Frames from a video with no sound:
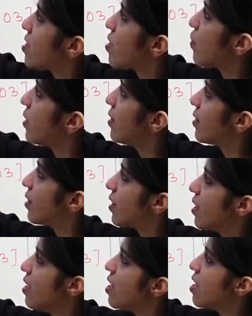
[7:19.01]
C with
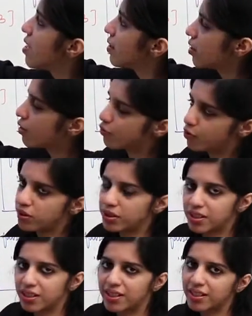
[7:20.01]
3. Therefore,
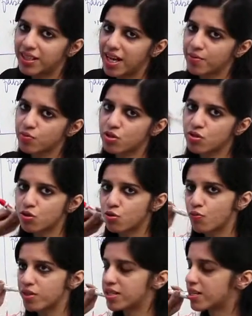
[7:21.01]
3 times this
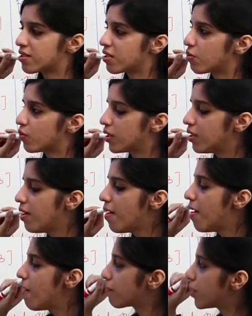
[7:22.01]
loop was executed.
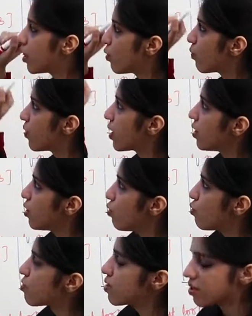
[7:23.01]
But we can
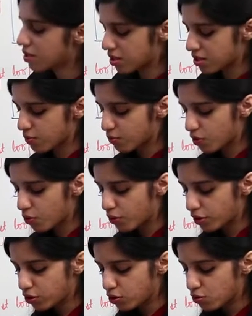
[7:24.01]
use this concept. We are
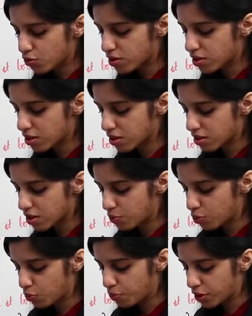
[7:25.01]
going to use this
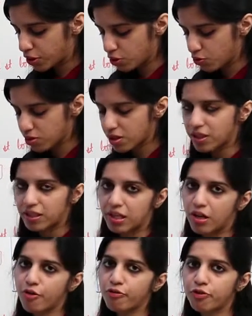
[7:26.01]
concept to produce a
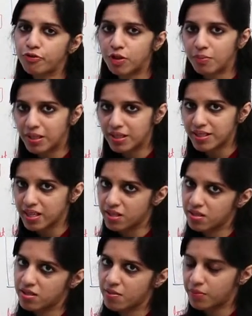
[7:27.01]
delay of 50
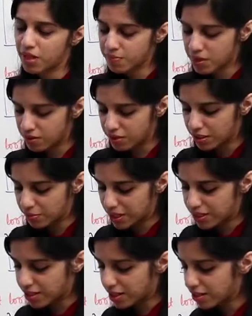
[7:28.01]
milliseconds, sometimes 100
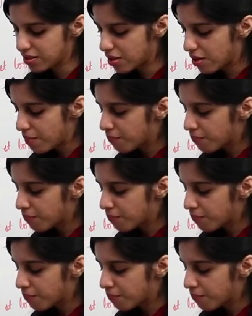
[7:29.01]
milliseconds.